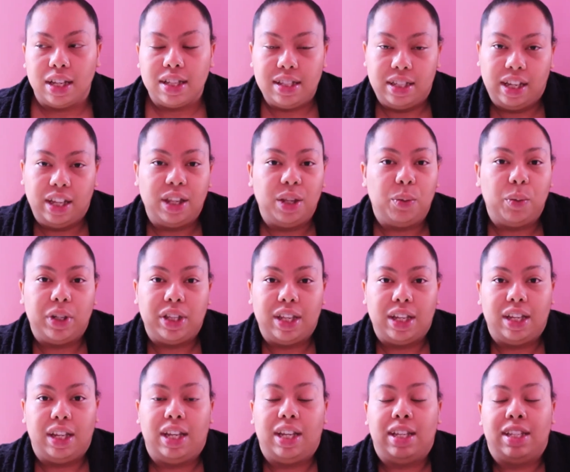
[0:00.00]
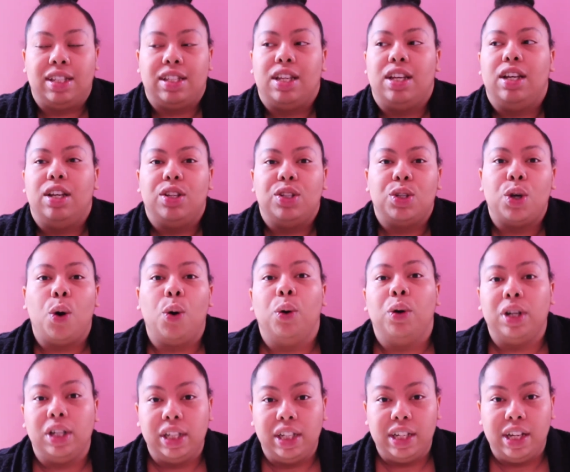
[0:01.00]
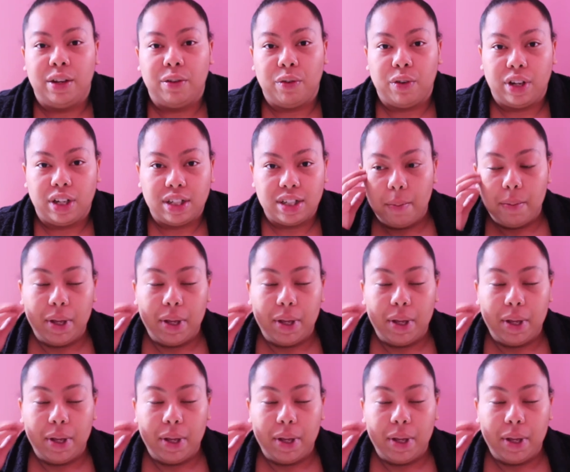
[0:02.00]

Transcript: and dealing with it is totally different.